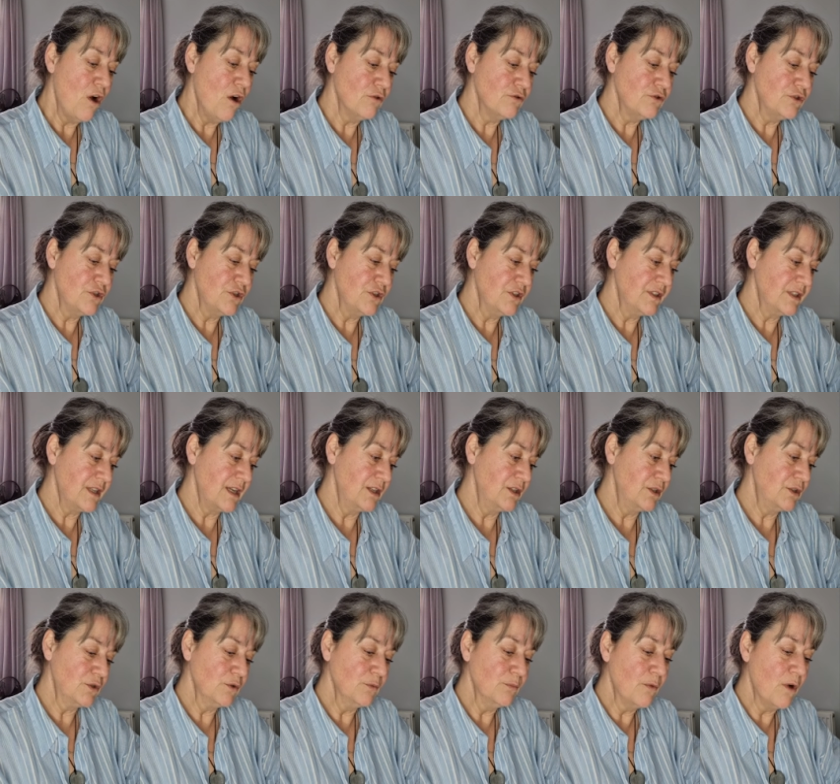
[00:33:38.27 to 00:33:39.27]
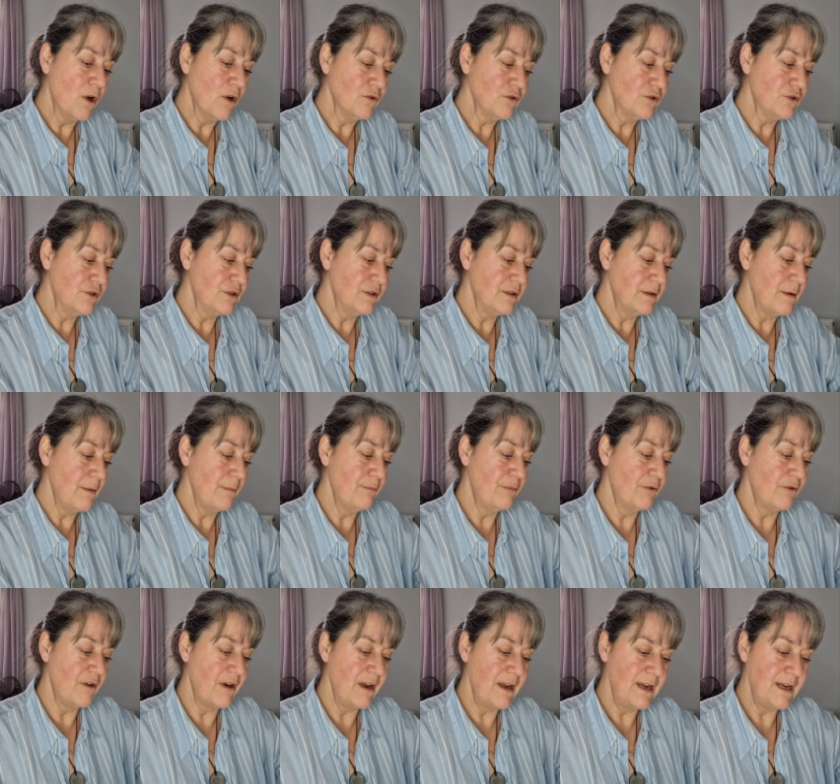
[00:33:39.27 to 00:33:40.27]
conscious and subconscious
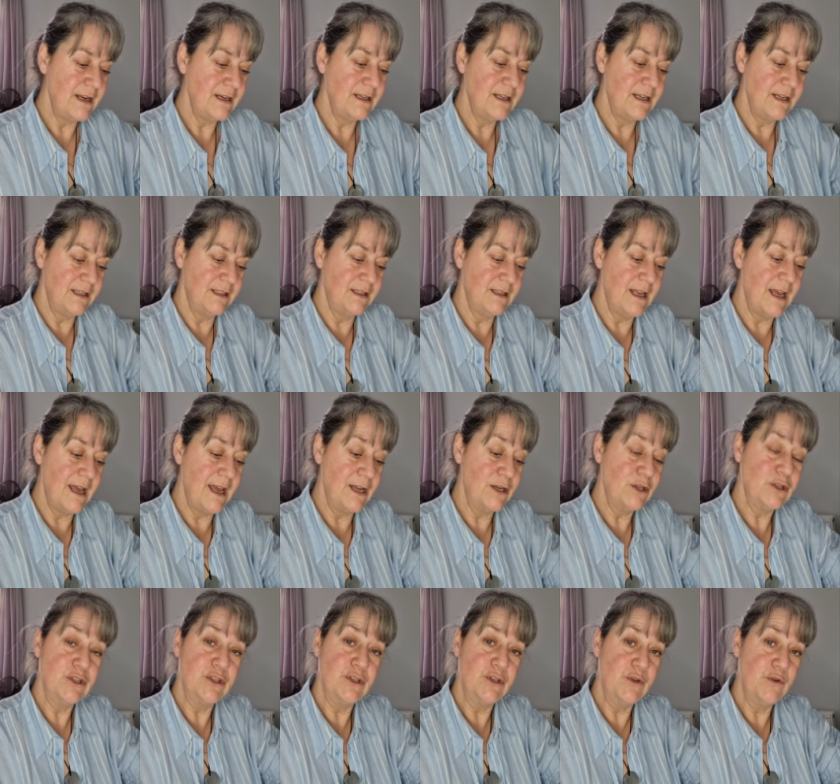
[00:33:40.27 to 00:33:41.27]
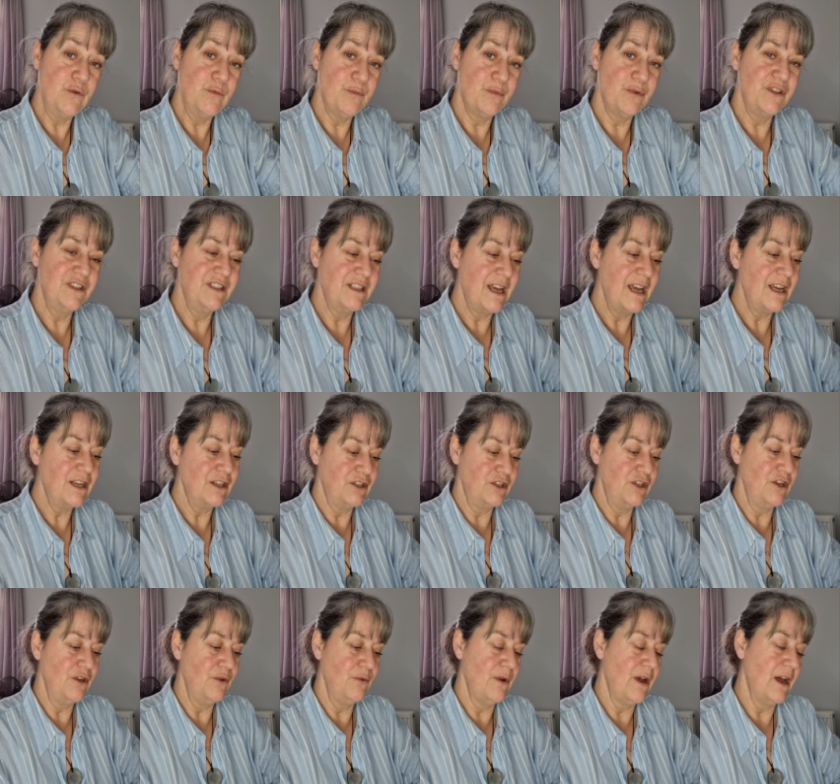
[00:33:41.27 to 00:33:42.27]
brain is there to
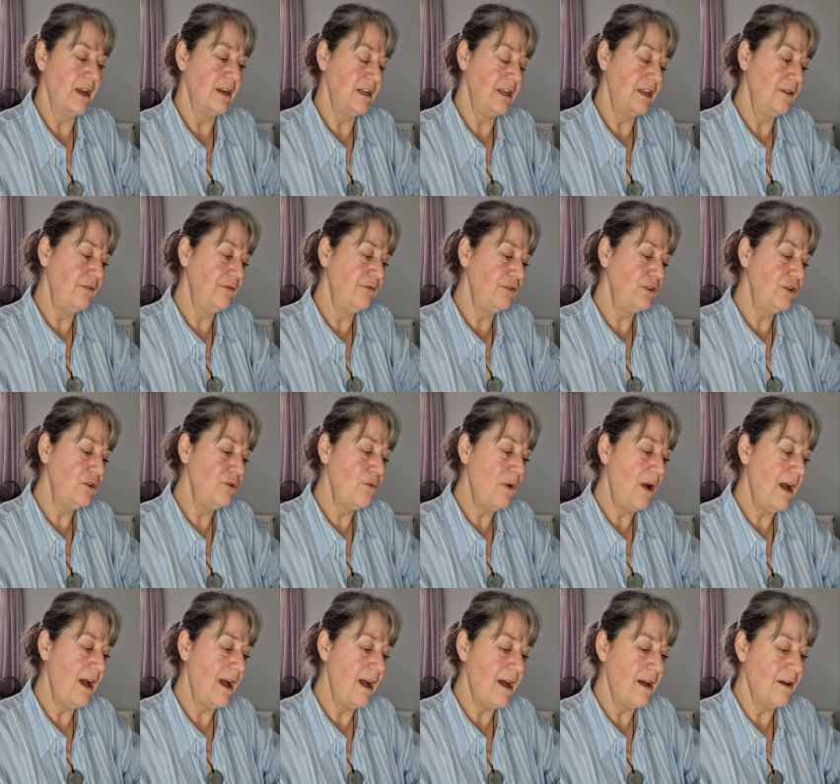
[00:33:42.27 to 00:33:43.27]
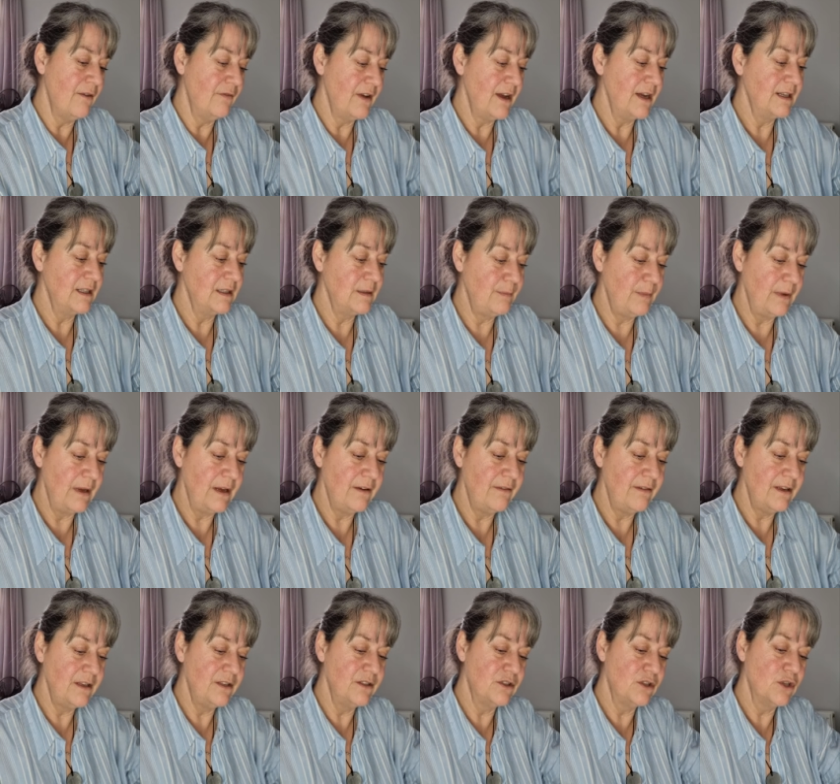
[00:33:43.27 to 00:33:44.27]
protect you. And if you have
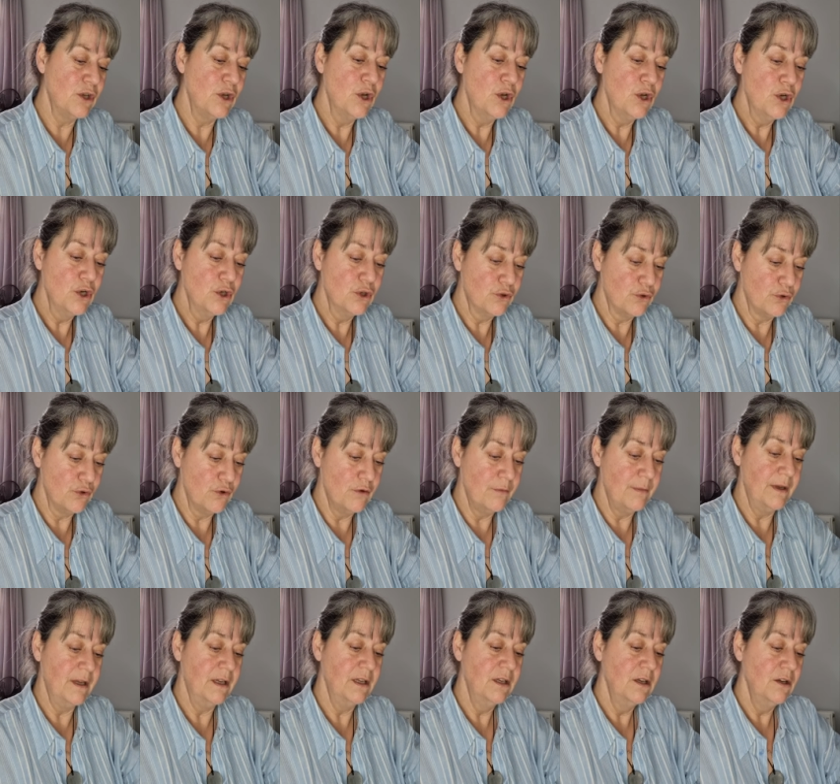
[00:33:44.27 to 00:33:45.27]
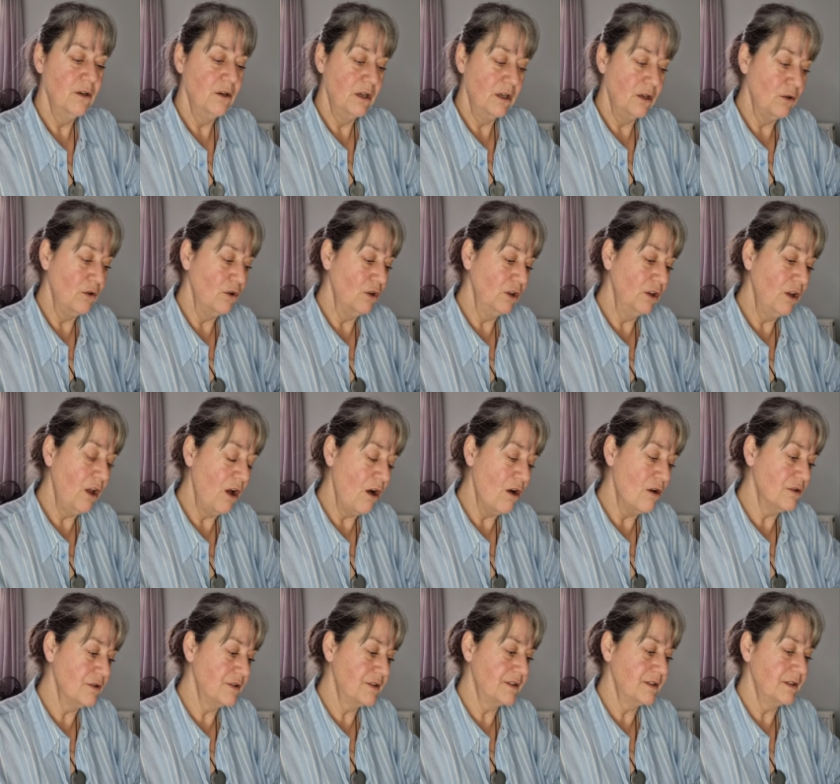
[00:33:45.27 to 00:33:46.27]
experienced trauma or
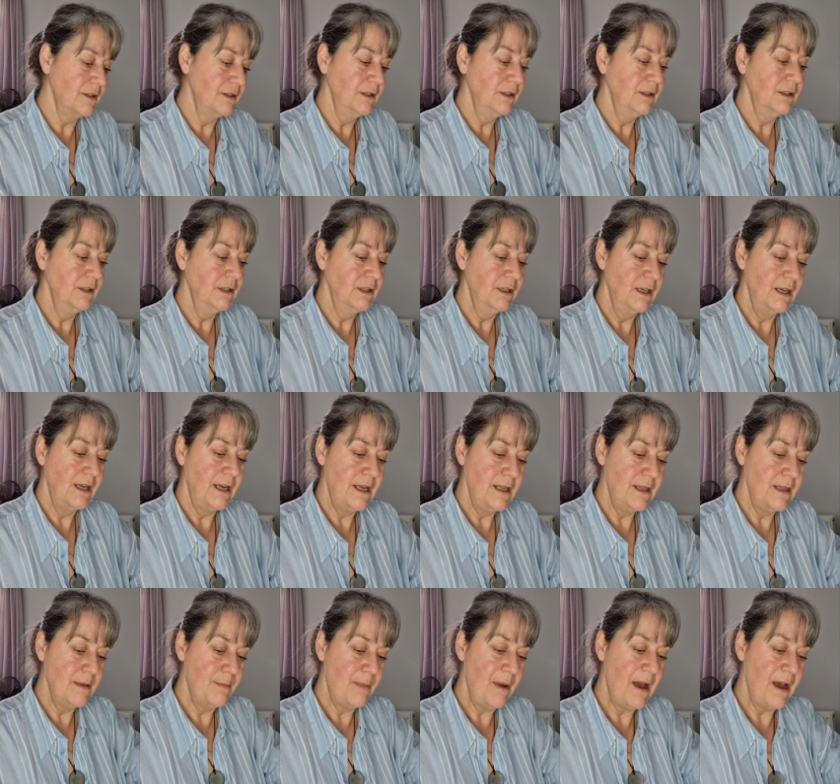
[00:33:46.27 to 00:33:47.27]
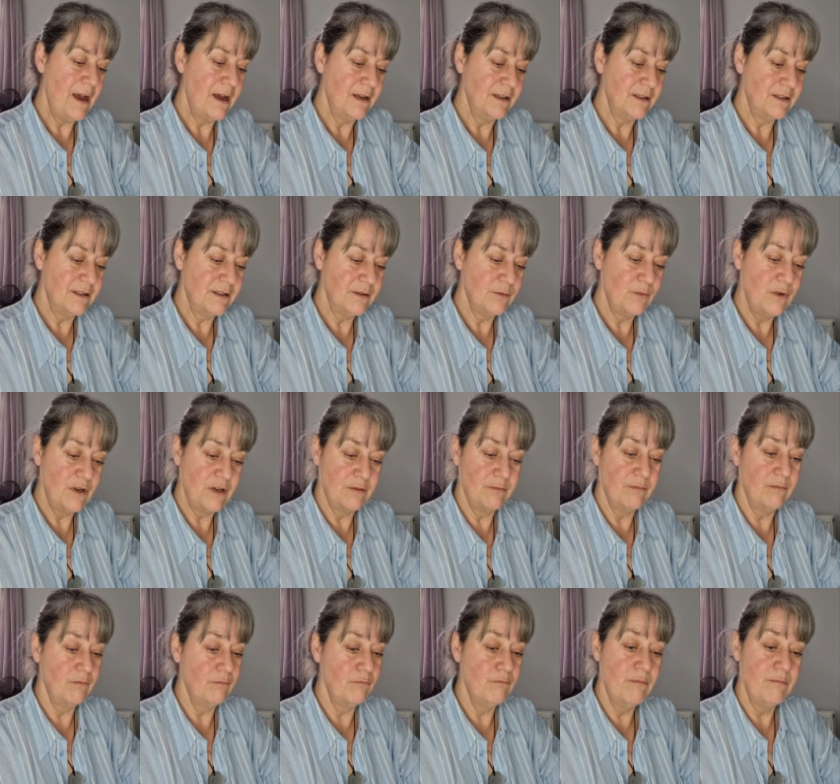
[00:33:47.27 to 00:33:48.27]
loss in the past,
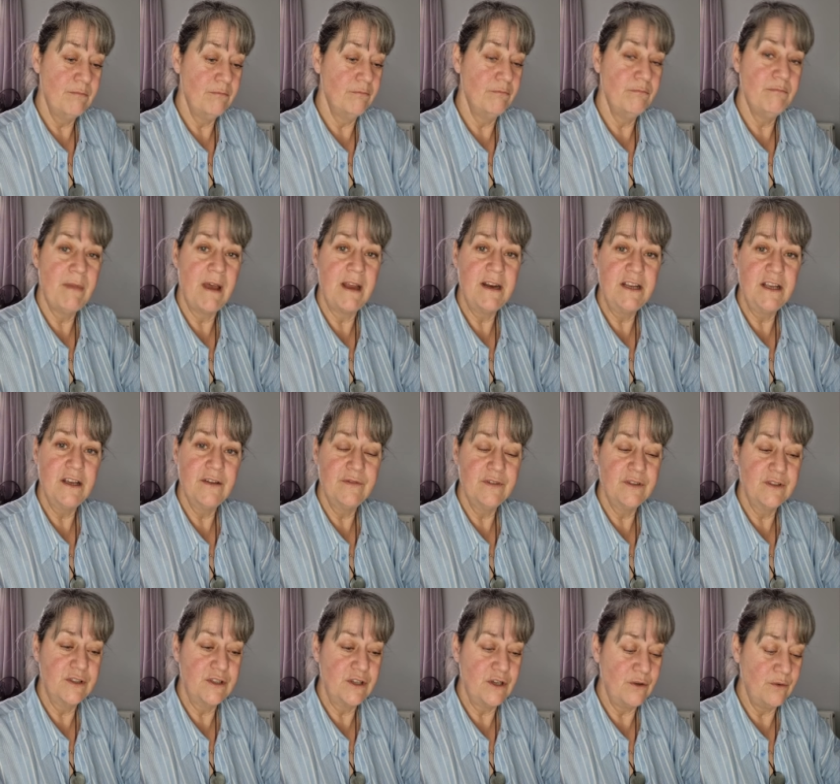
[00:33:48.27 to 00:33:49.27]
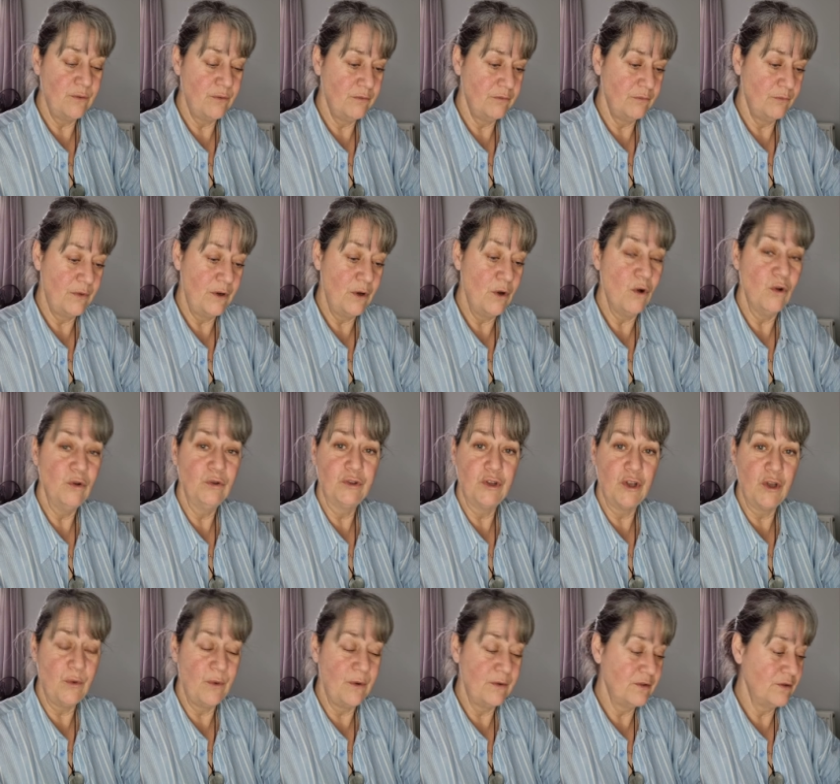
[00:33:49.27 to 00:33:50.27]
which many of us do, we all
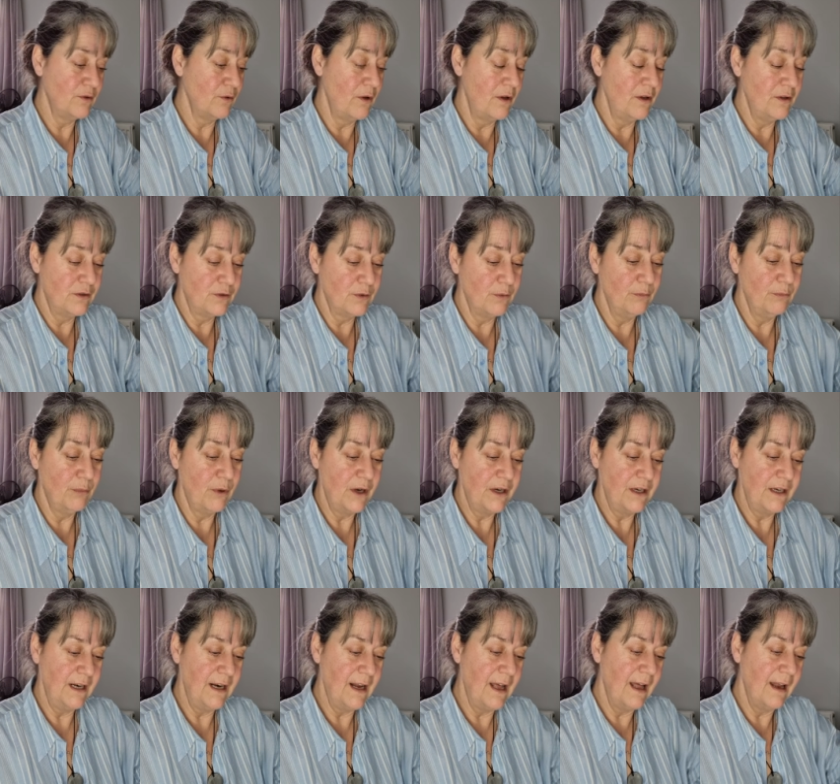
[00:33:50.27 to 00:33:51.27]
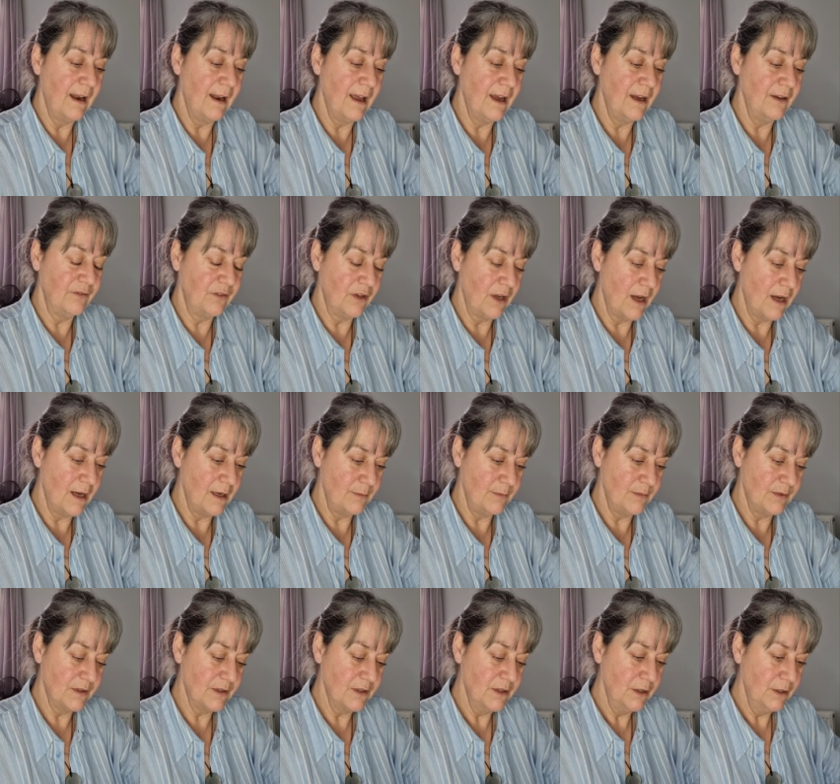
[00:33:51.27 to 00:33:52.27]
do at some point in our
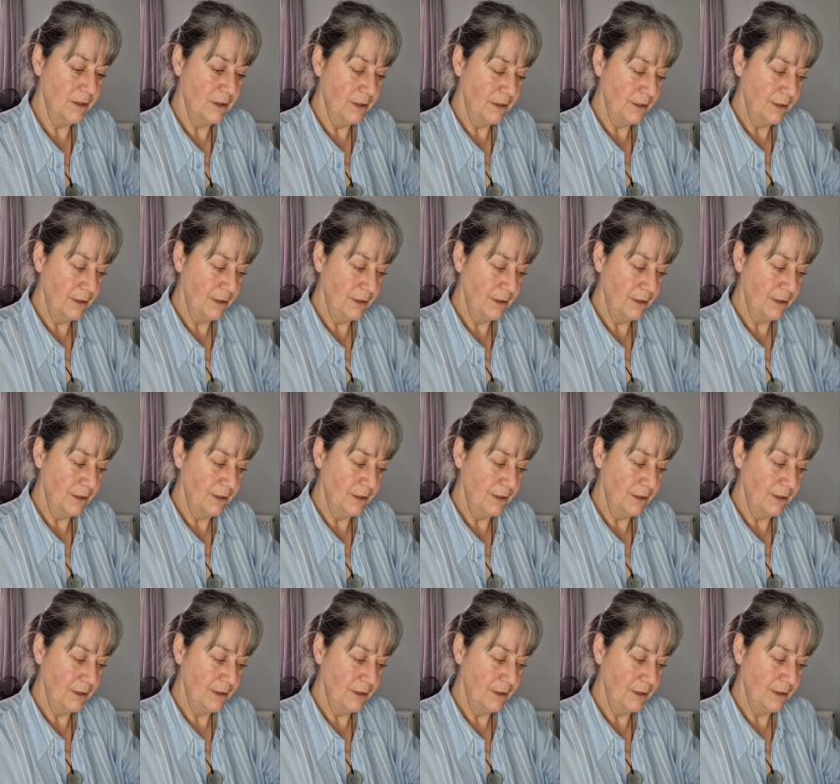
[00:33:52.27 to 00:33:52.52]
lifetimes,